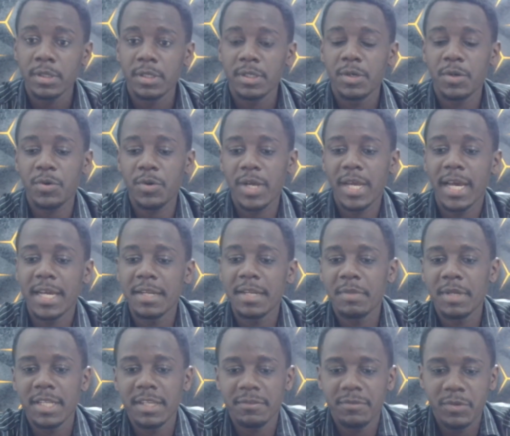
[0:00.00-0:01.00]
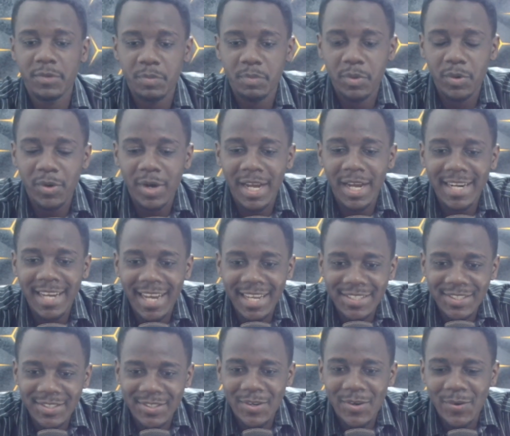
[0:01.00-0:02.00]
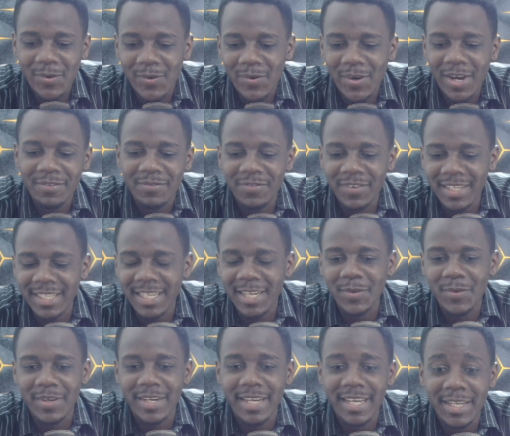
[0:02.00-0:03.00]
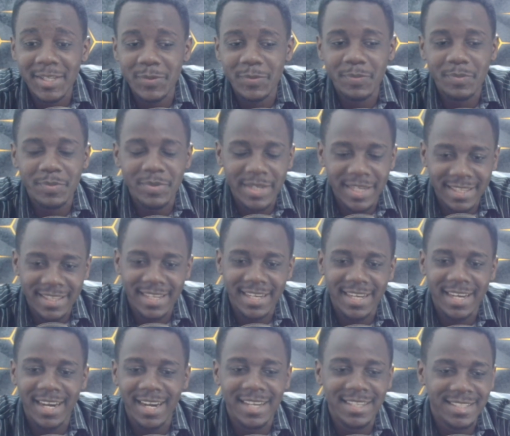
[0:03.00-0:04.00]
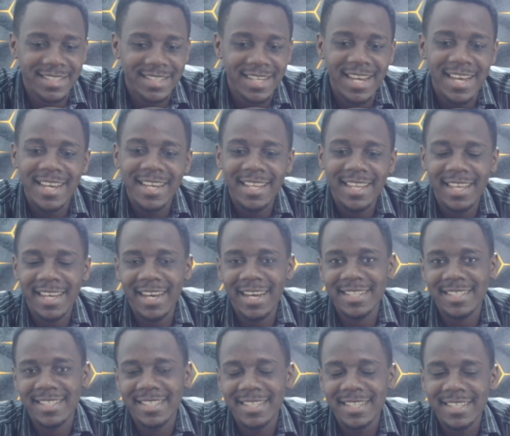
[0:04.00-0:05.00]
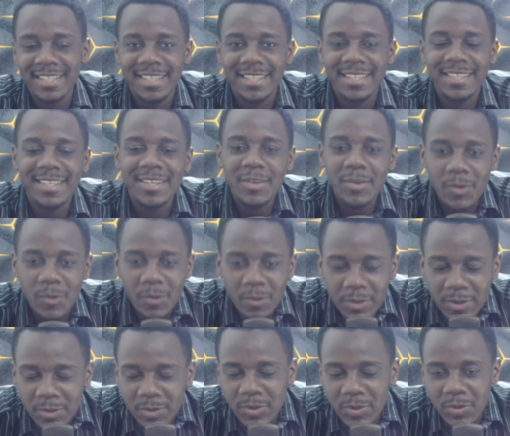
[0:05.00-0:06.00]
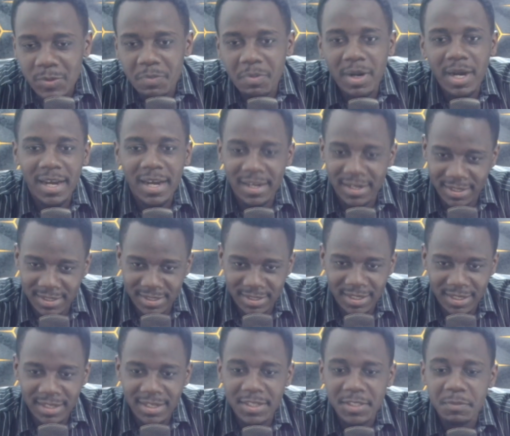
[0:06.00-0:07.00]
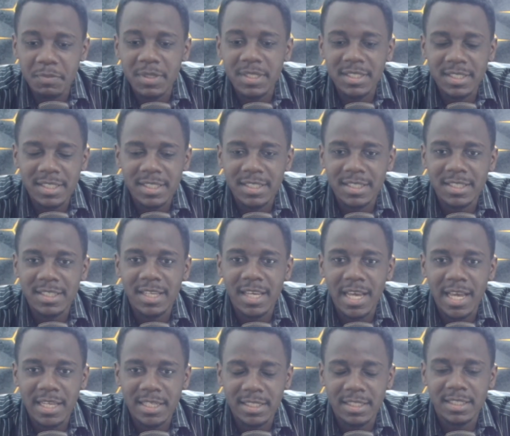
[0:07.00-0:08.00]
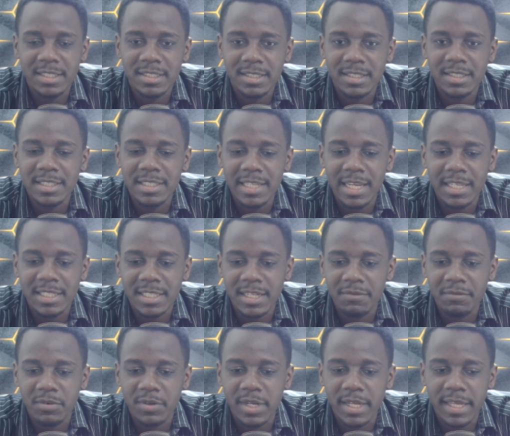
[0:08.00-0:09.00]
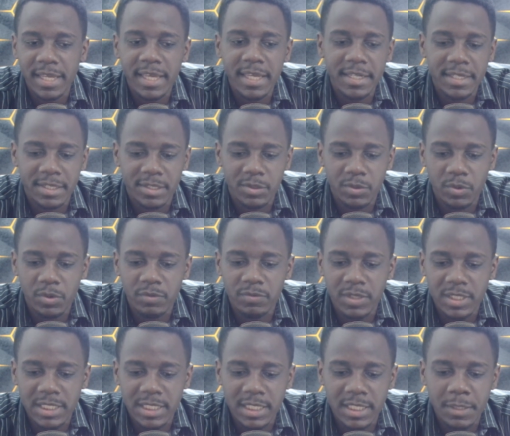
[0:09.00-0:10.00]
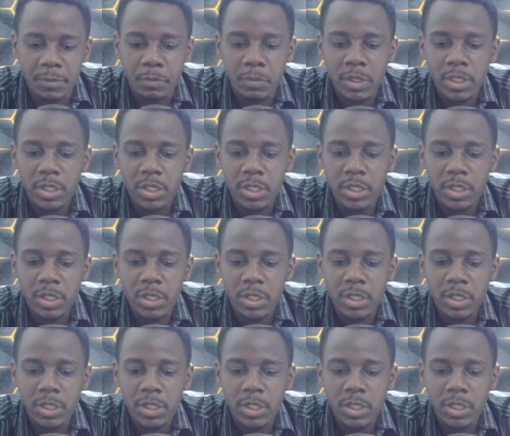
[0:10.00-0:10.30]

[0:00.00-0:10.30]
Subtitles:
Rokani Media Football, and Arsenal have finally gone ahead to break the curse at the Goodson's Park. It has been 6 years since Arsenal have gone ahead to obviously